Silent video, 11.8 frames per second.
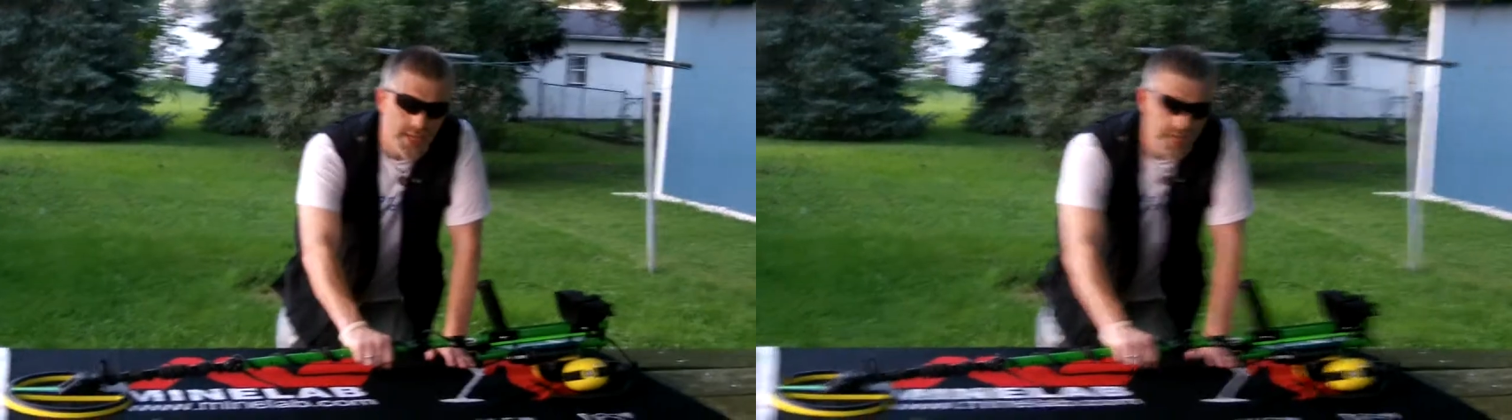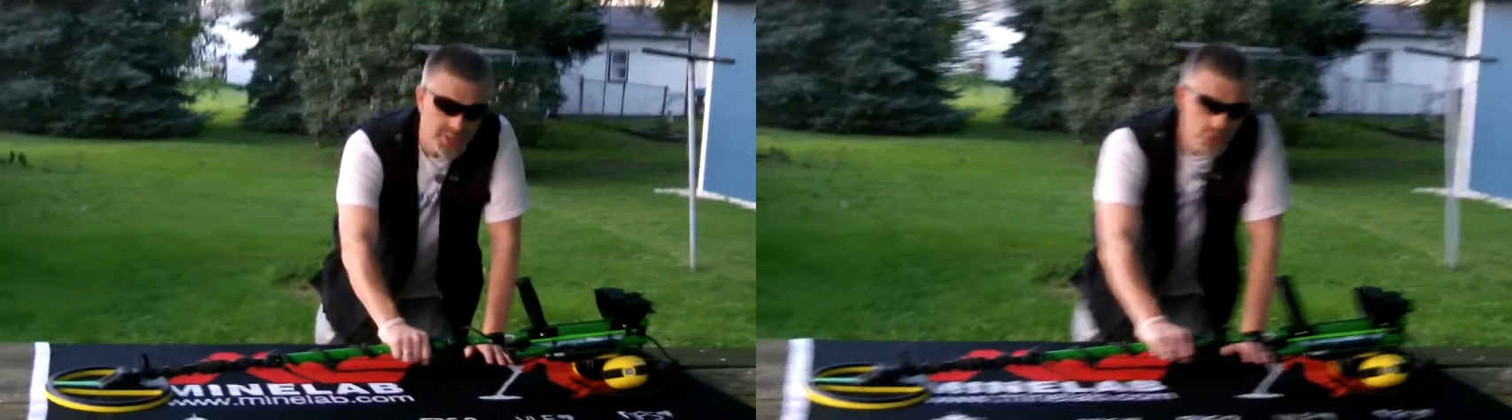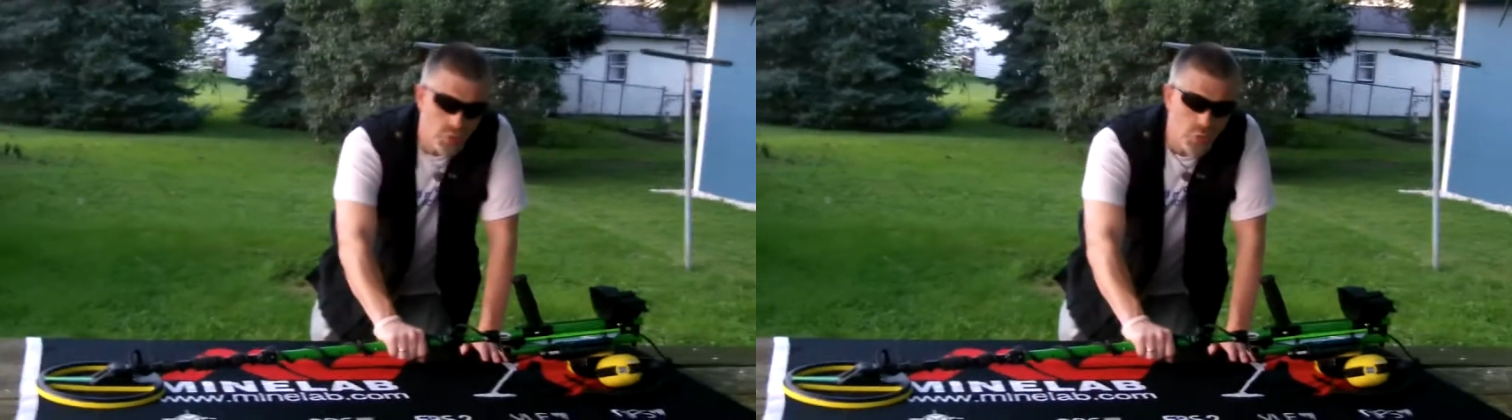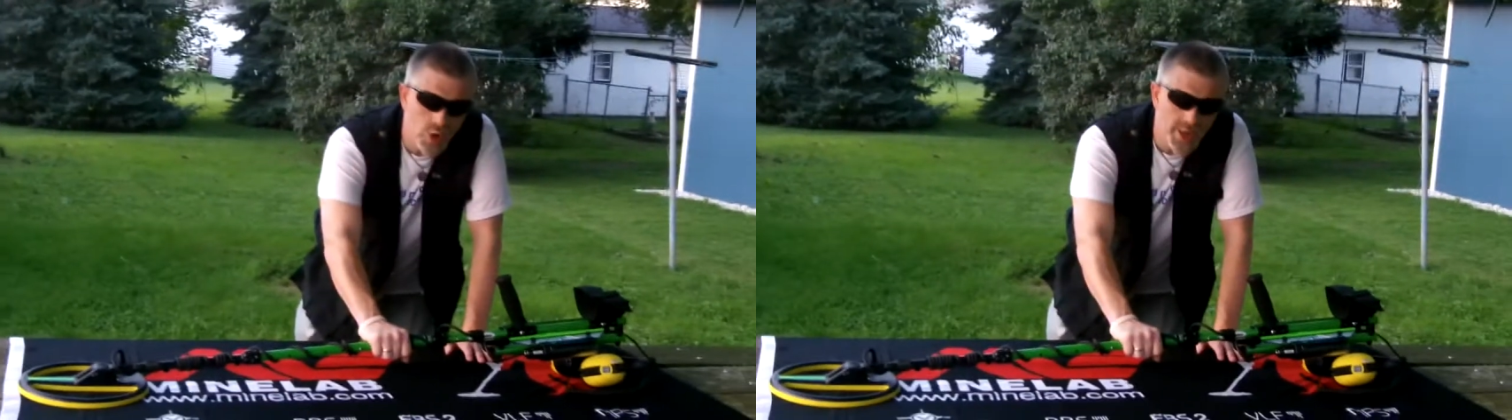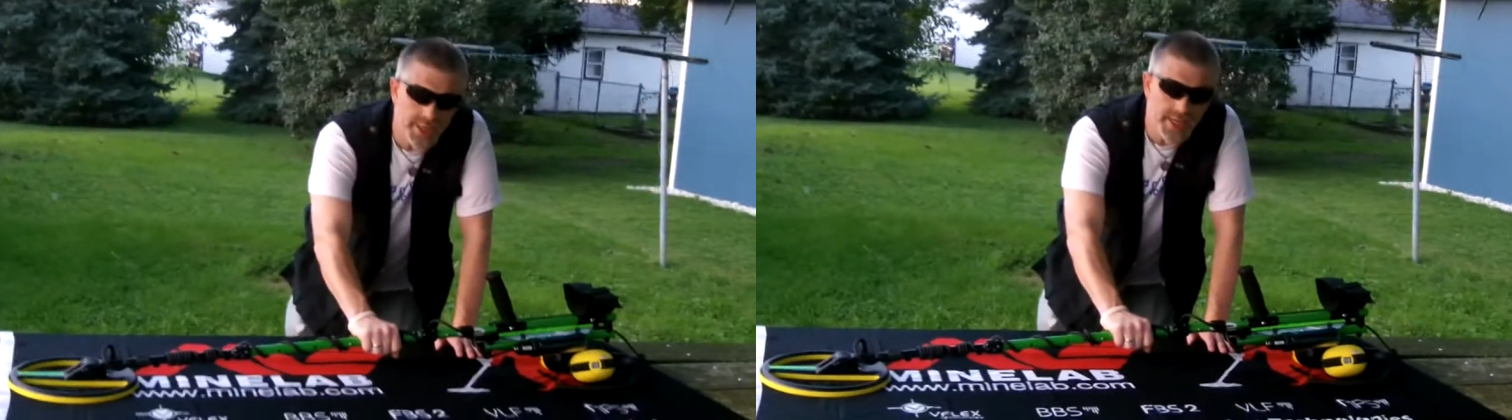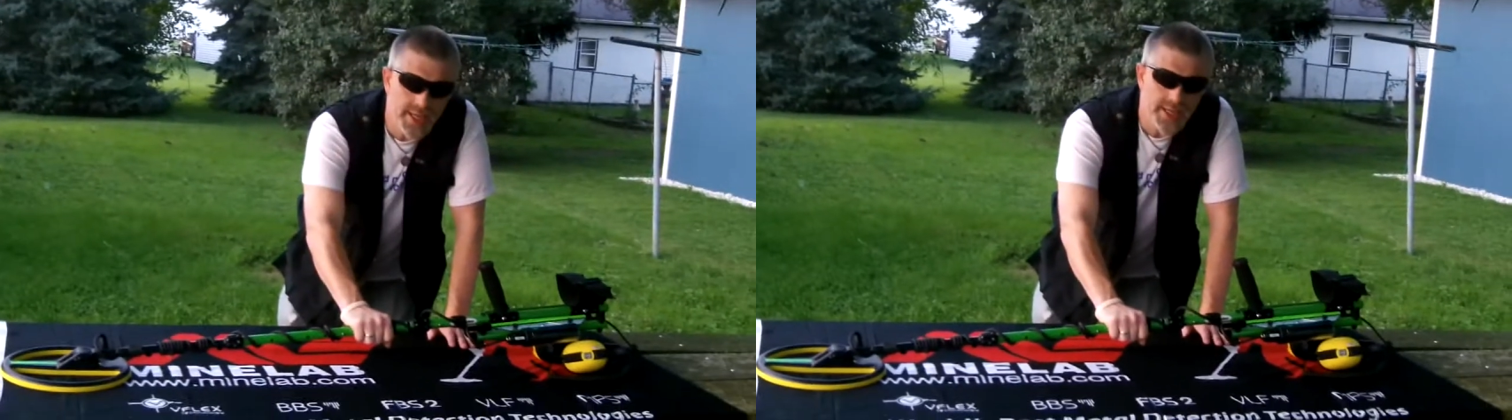and you
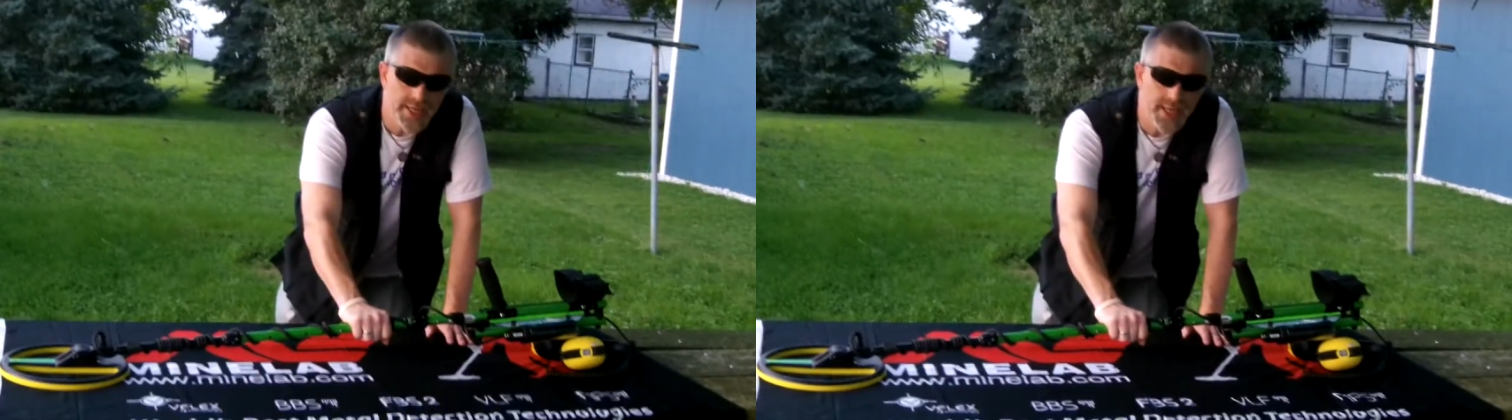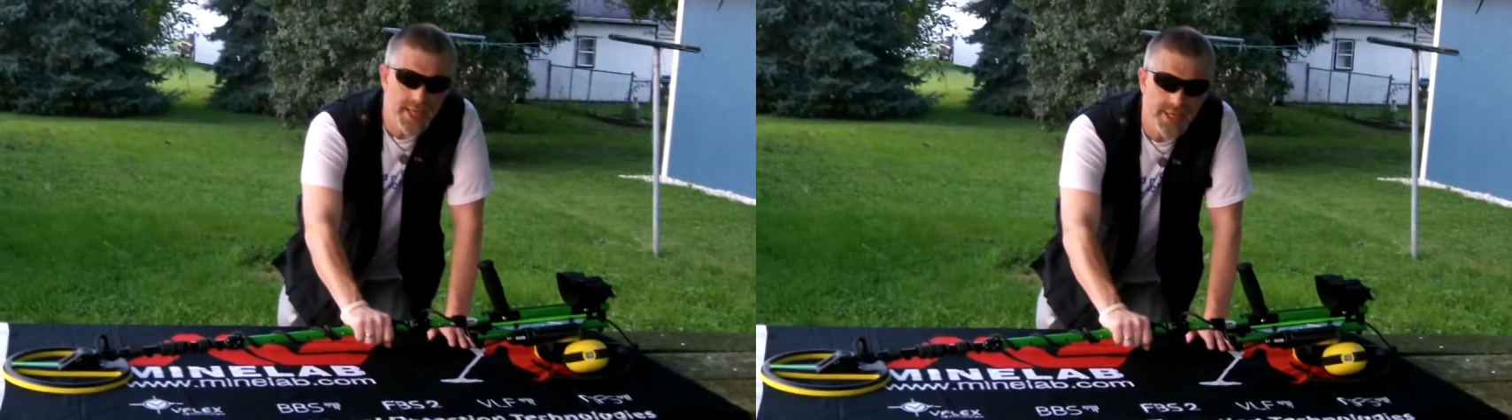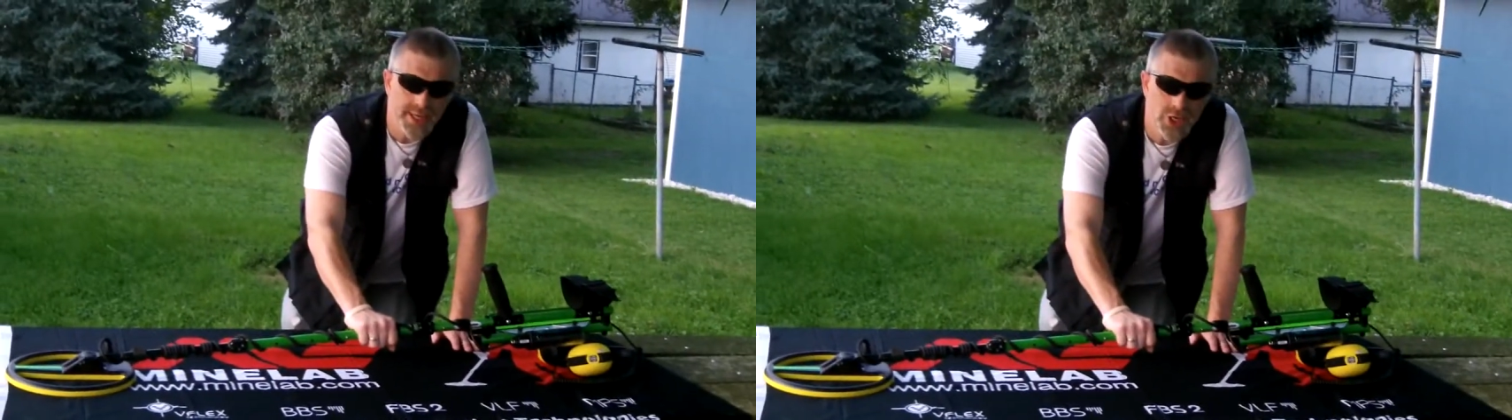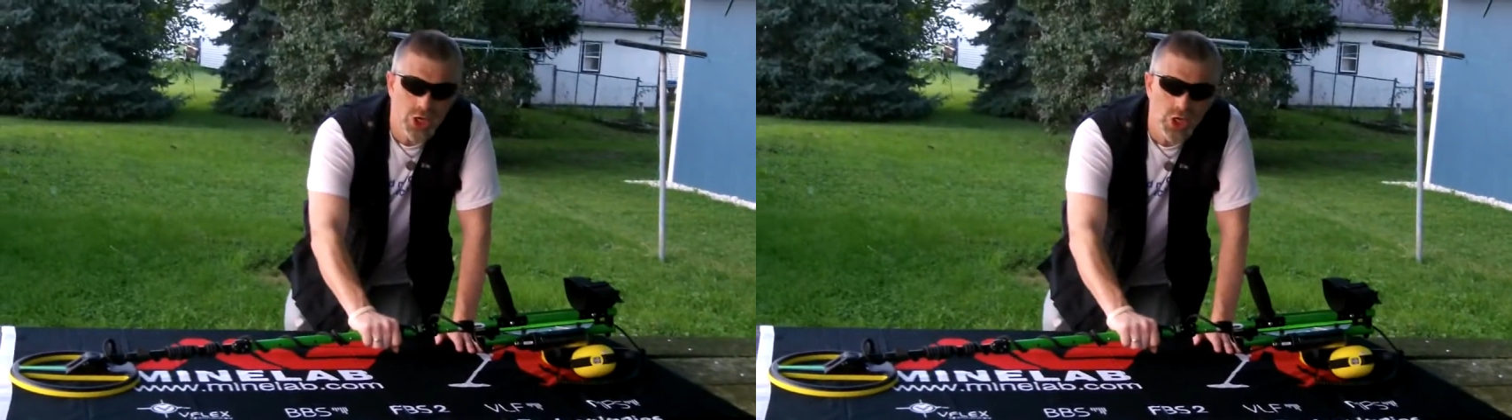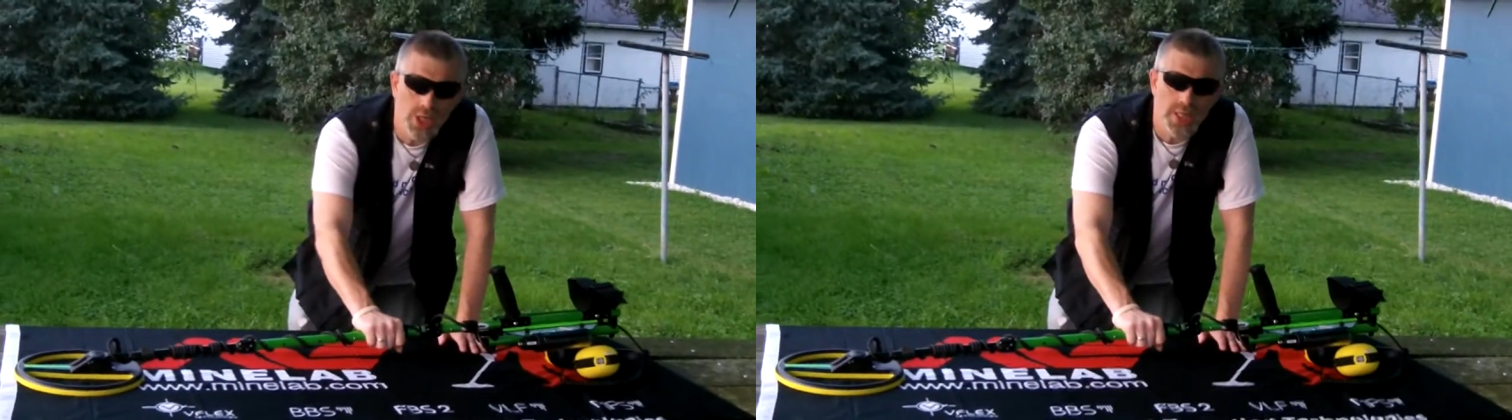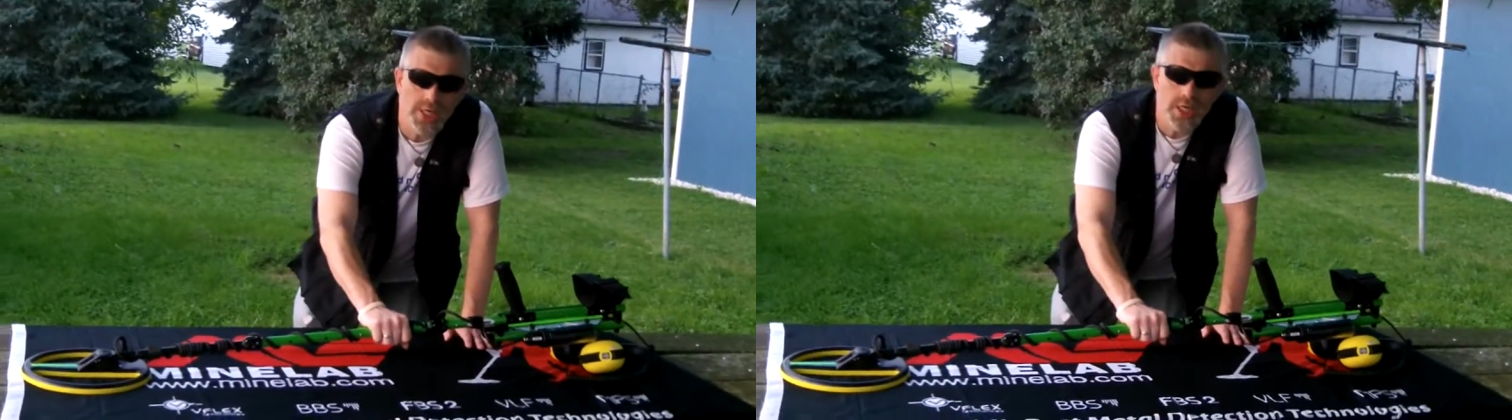want to get a
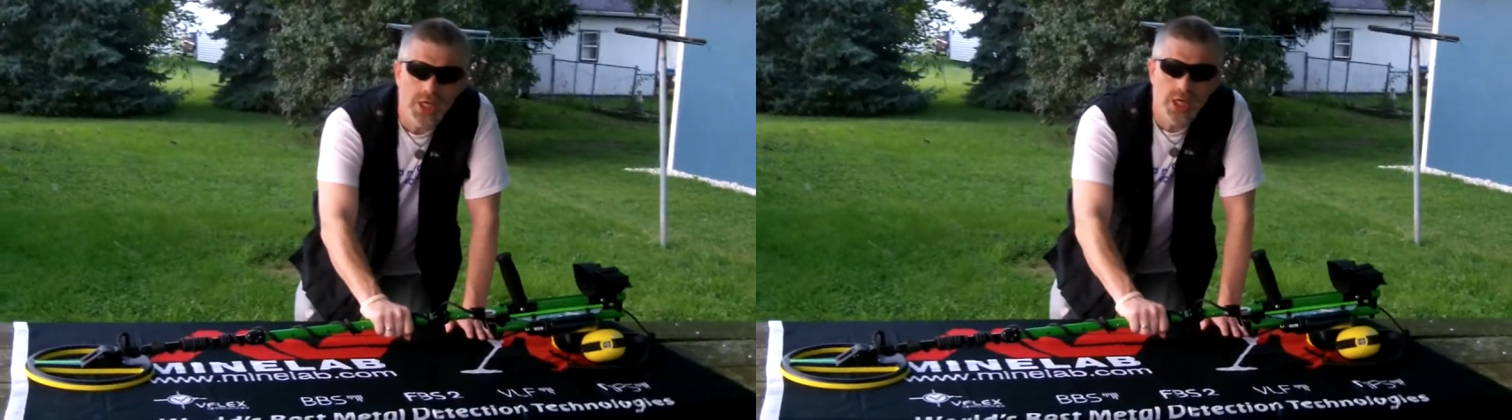good